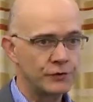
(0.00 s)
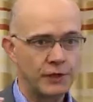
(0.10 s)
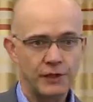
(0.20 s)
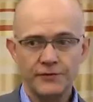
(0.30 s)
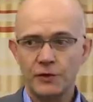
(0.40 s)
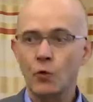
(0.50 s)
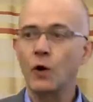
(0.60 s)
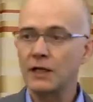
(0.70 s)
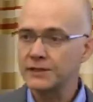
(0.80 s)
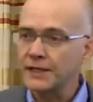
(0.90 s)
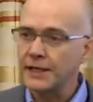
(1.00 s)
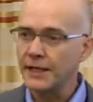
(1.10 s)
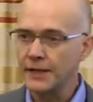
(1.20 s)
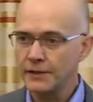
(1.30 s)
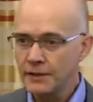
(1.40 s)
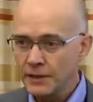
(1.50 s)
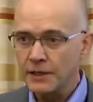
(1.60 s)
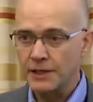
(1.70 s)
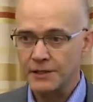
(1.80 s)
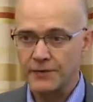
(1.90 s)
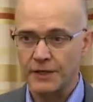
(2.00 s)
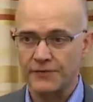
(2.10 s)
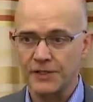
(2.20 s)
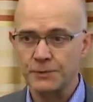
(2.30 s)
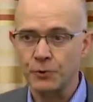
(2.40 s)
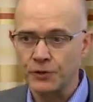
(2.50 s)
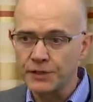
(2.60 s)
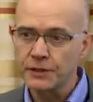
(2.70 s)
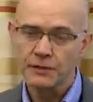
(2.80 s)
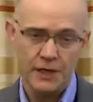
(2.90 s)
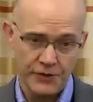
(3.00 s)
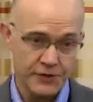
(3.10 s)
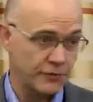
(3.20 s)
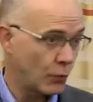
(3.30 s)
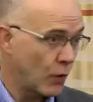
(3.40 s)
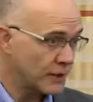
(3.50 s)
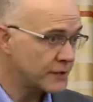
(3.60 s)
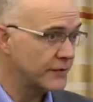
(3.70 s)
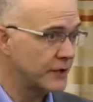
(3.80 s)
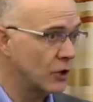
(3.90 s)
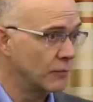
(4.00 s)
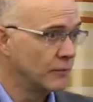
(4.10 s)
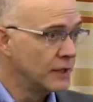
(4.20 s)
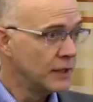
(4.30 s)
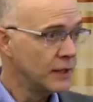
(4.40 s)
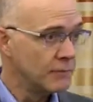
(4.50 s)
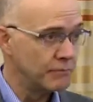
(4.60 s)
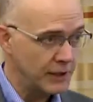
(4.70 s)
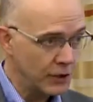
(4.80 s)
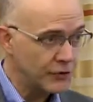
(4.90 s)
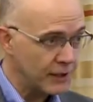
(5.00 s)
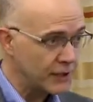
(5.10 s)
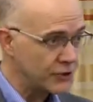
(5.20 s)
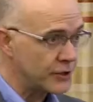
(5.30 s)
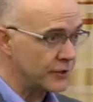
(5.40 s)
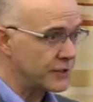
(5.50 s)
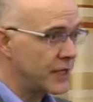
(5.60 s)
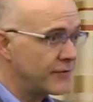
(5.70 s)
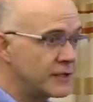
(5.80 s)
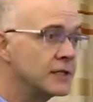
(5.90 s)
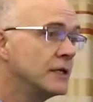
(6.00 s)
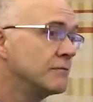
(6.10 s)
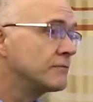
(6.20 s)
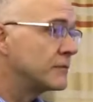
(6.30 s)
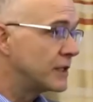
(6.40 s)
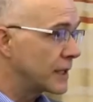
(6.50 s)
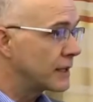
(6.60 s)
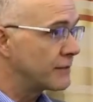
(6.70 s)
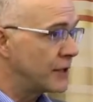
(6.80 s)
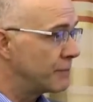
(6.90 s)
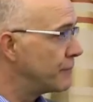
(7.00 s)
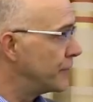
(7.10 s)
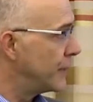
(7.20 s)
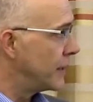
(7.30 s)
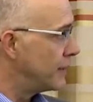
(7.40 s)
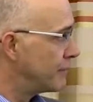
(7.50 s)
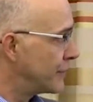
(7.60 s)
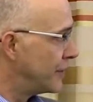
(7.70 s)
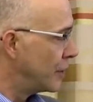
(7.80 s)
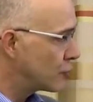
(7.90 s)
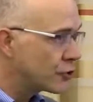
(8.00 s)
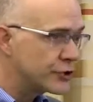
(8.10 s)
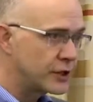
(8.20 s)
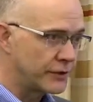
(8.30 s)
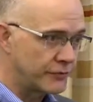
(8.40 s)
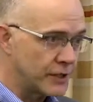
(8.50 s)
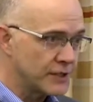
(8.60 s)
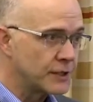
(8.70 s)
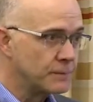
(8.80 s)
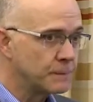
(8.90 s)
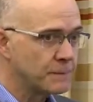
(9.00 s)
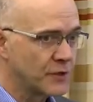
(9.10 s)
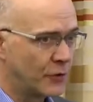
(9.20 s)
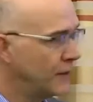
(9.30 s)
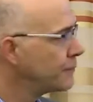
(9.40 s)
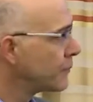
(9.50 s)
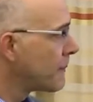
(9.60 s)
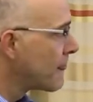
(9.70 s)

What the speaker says: to deliver quality care at a fixed point. And there's rewards if they come below, they can share the savings. They also share the risk, right?